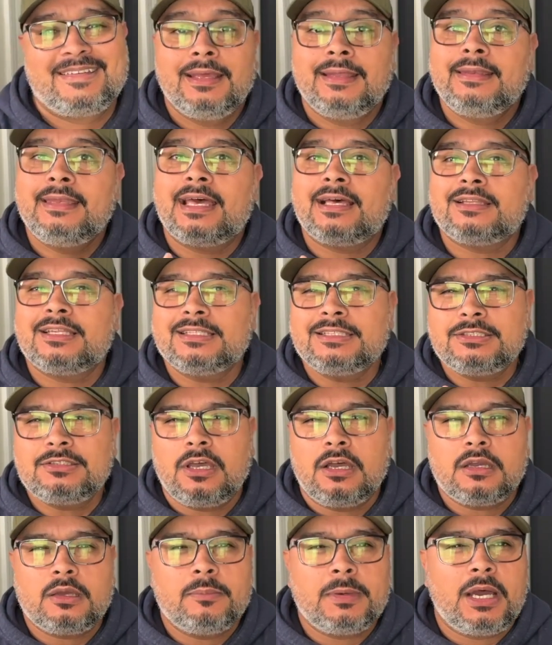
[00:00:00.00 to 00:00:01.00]
Now let's
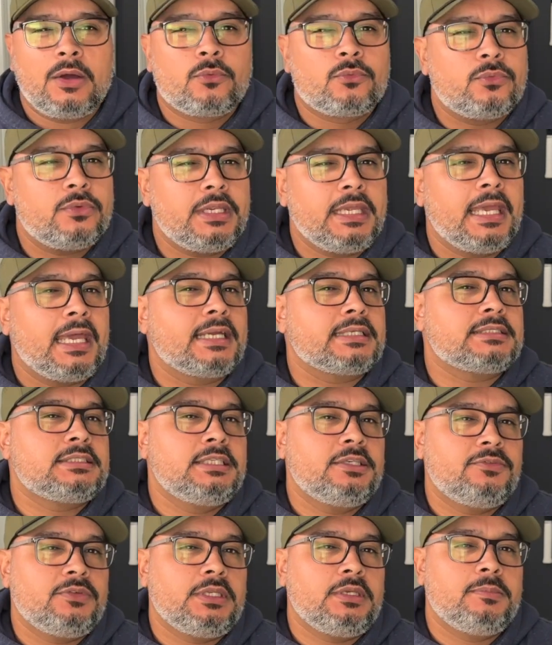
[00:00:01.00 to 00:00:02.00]
talk about
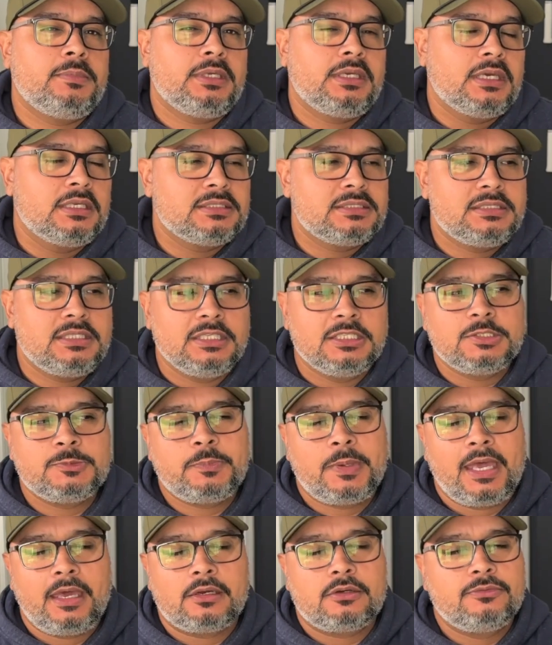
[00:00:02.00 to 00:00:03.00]
reactivity because this
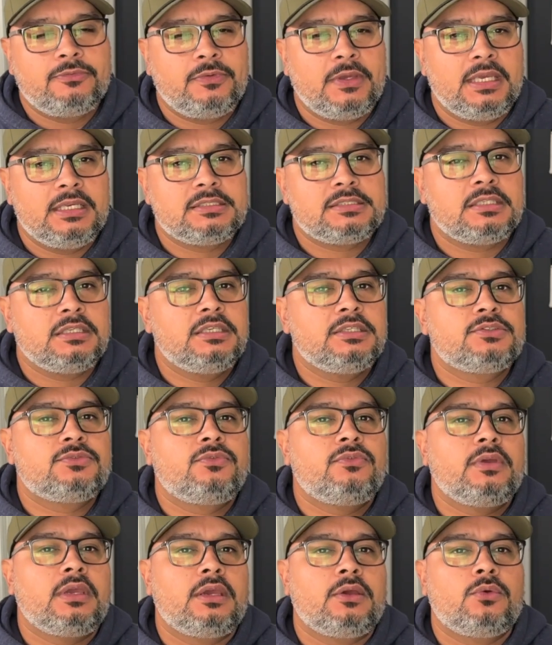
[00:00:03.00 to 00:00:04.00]
paddle face is
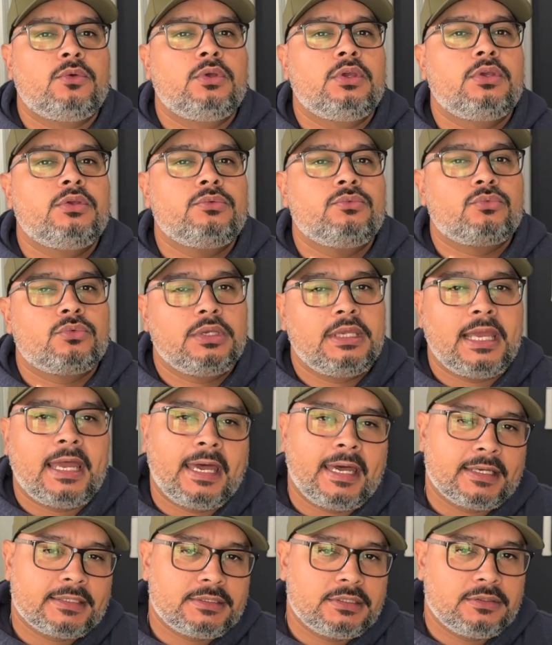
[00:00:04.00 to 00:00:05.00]
very
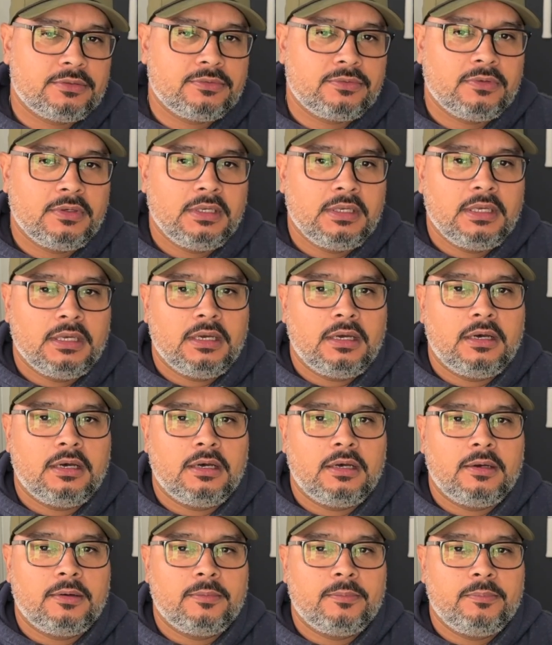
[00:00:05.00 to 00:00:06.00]
reactive.
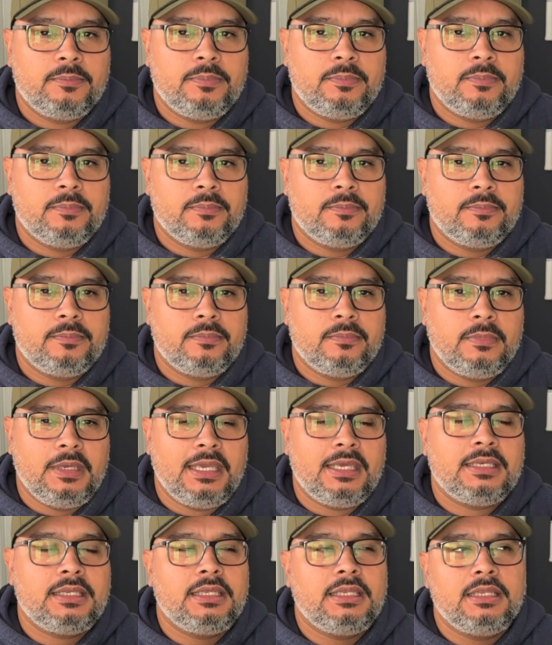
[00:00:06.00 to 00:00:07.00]
And
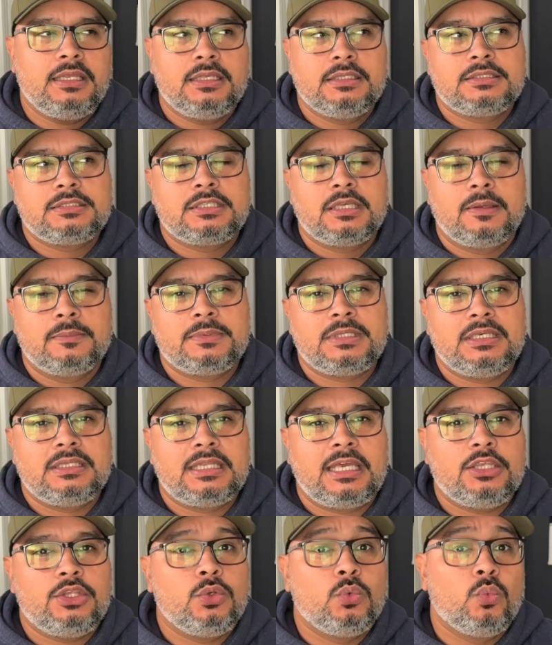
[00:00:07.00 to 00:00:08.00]
it is something
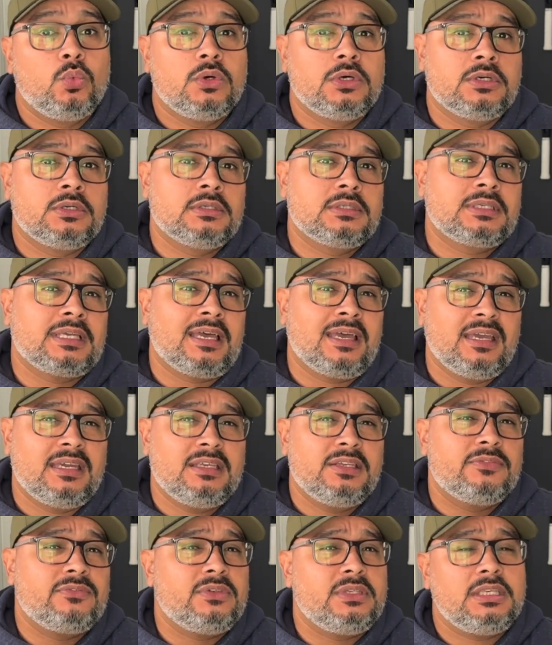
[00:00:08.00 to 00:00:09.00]
that you will
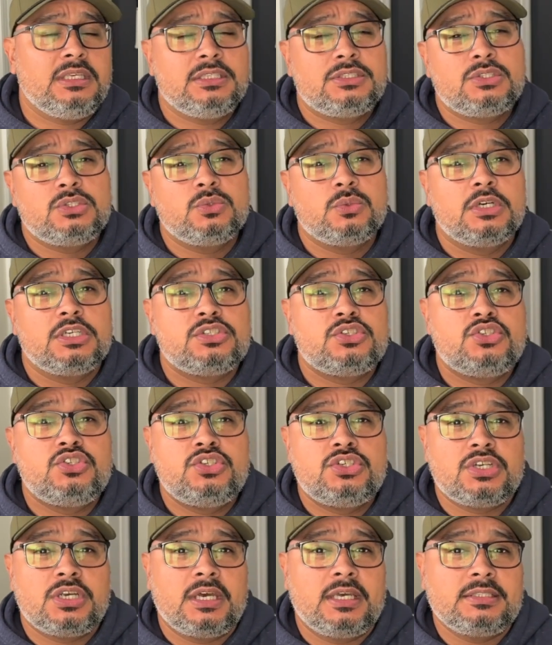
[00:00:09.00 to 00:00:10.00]
kind of need to
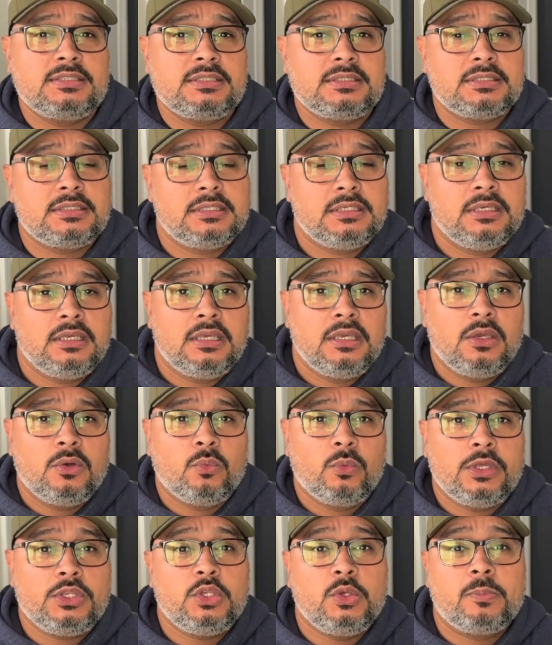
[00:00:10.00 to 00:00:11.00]
adjust
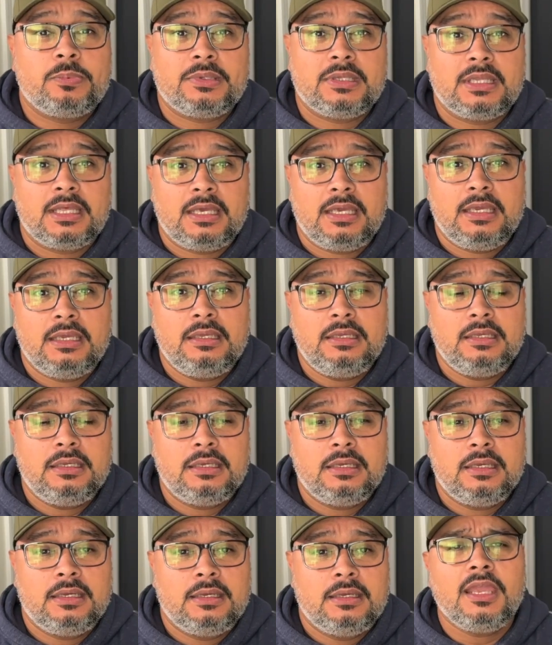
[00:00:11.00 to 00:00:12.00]
when you play.
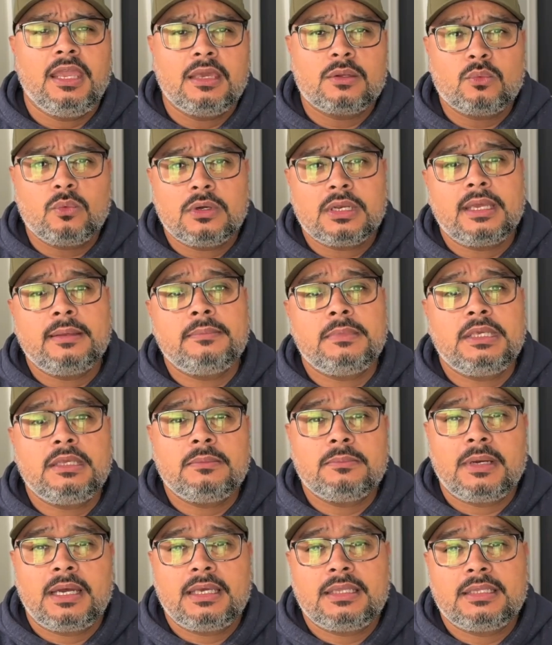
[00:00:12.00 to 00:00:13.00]
And what I
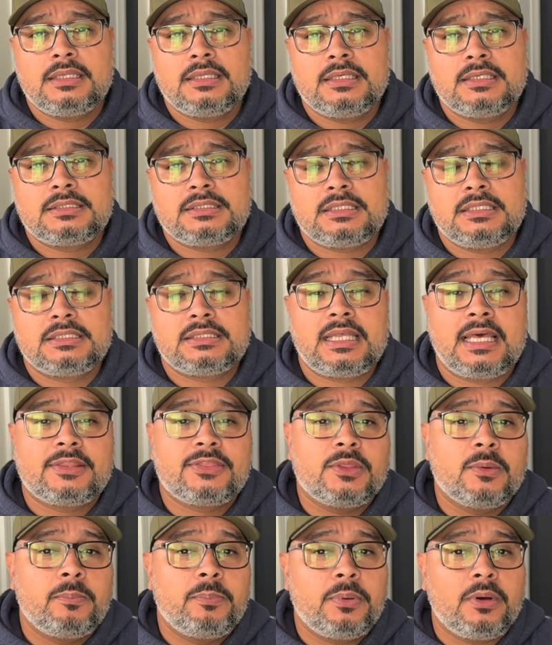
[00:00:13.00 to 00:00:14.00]
mean by this is that
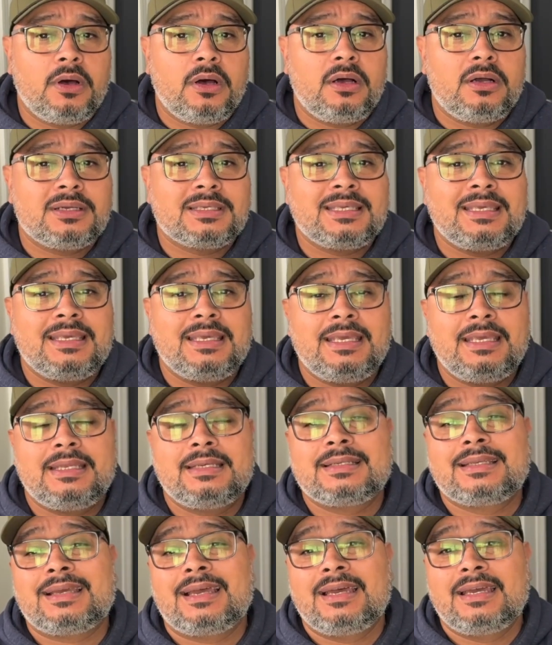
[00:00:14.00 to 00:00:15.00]
the ball
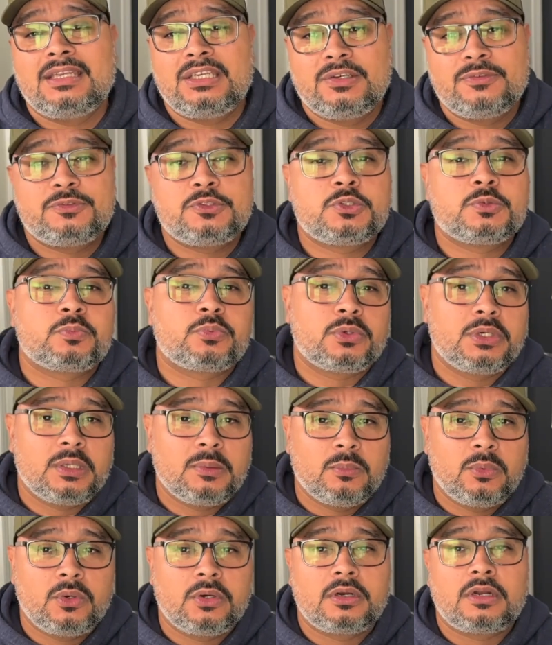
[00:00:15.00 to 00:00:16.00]
can kind of
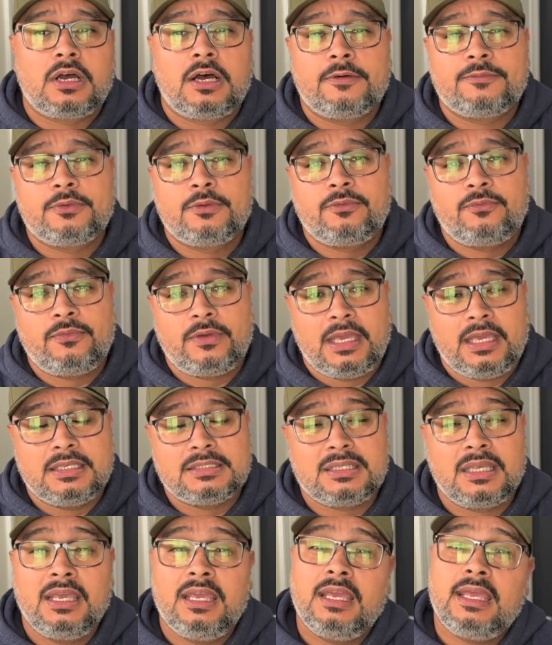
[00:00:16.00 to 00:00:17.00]
springboard off the
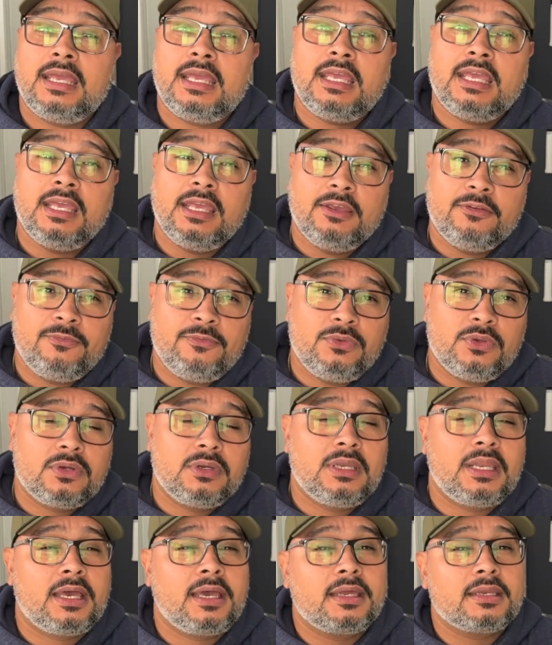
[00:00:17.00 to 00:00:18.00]
face if you're
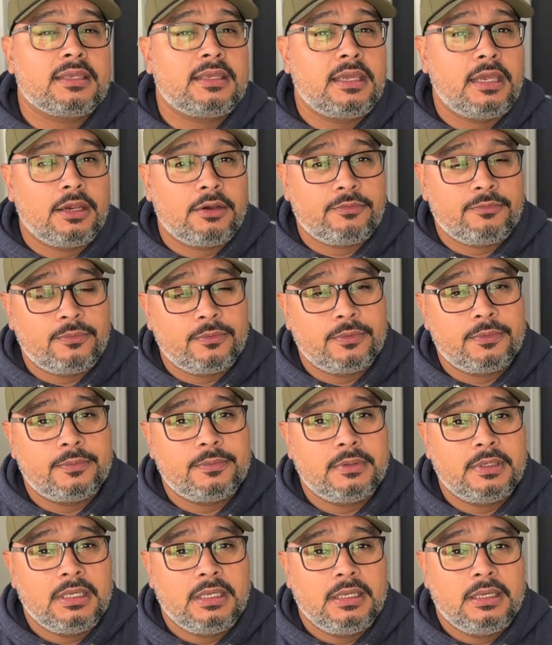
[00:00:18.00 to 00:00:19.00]
not careful.
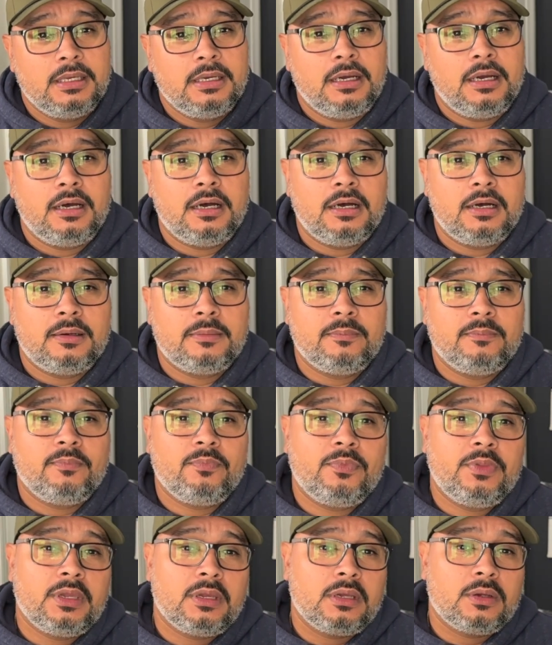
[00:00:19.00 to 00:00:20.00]

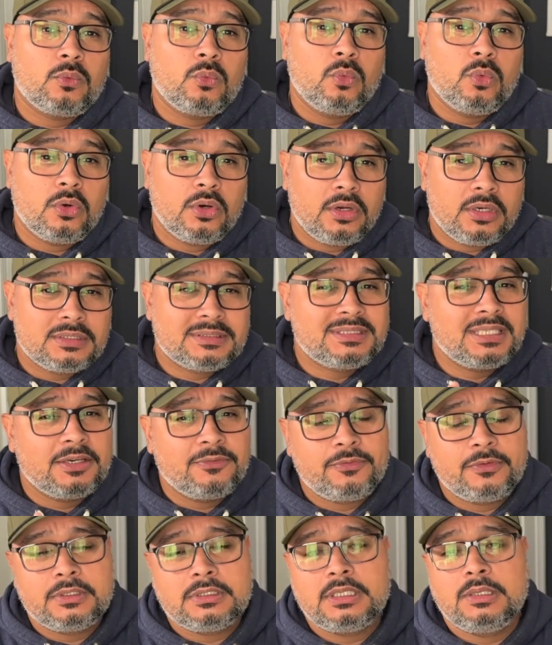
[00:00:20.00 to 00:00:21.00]
There were
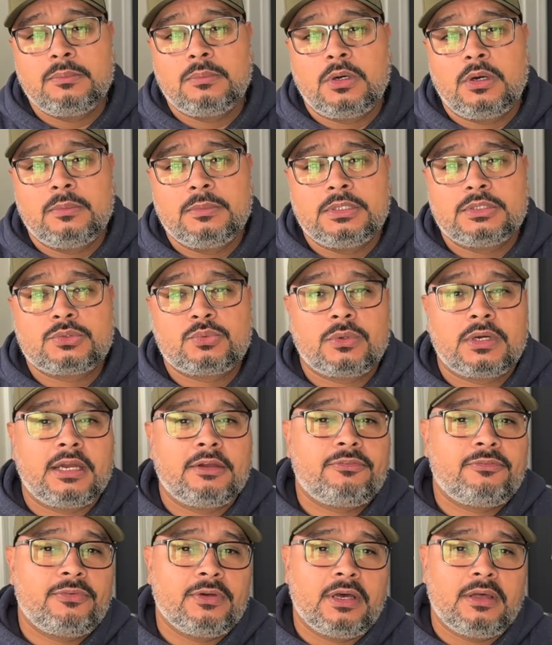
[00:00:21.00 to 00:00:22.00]
definitely moments where I
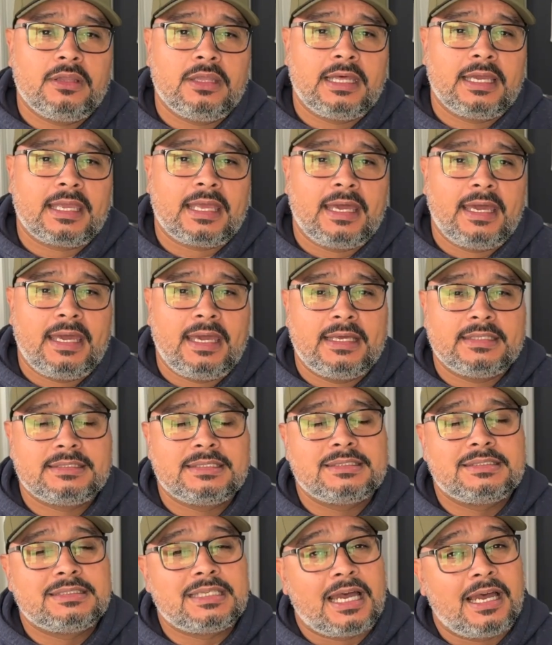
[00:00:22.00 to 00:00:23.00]
felt like I had
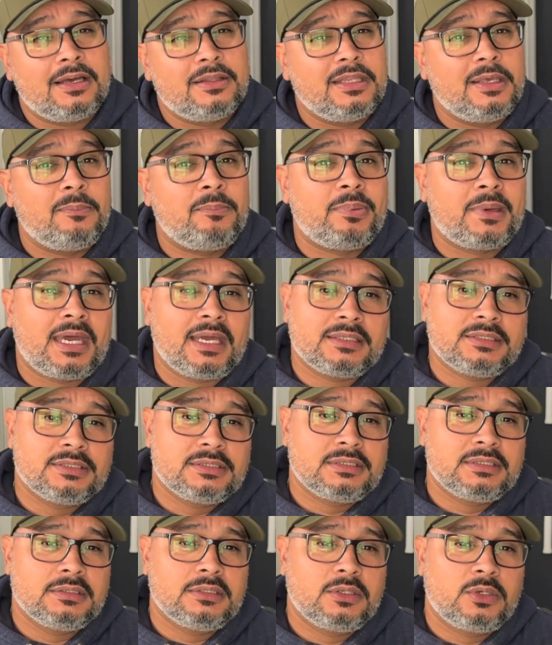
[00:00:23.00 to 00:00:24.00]
to dial it back
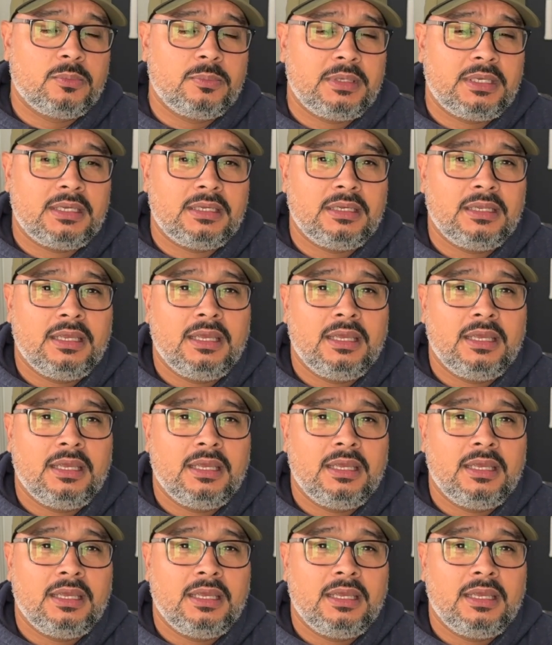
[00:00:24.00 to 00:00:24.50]
just a little bit